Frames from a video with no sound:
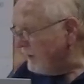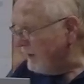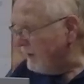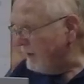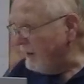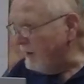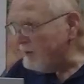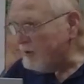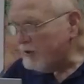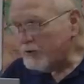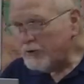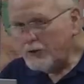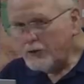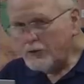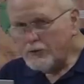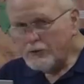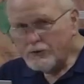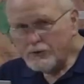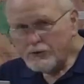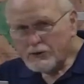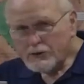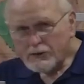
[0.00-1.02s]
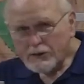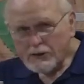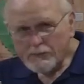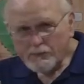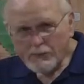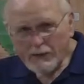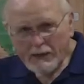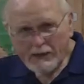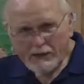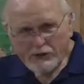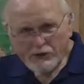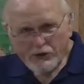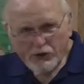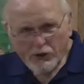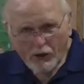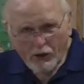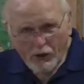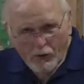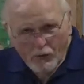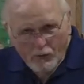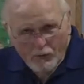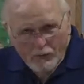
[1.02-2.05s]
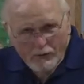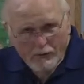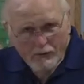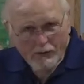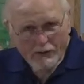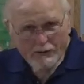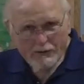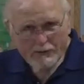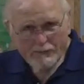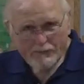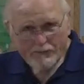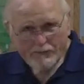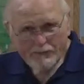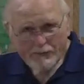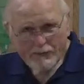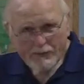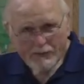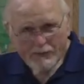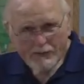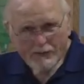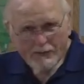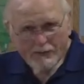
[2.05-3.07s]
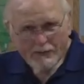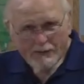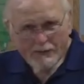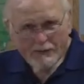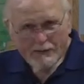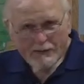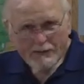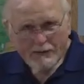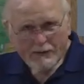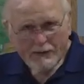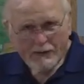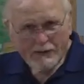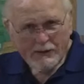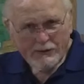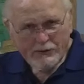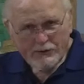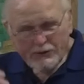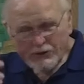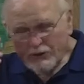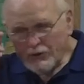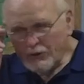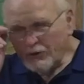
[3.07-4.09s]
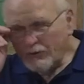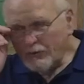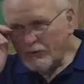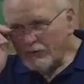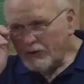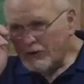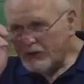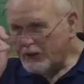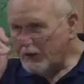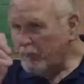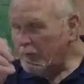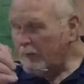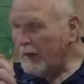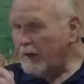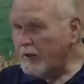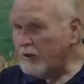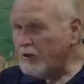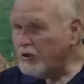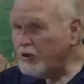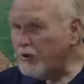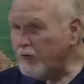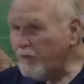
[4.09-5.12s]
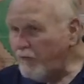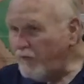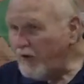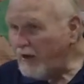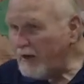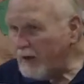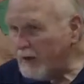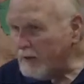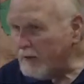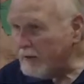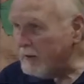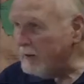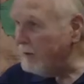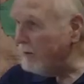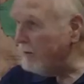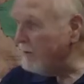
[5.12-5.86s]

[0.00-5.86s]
It's news that makes you whole. It's news that makes you fit.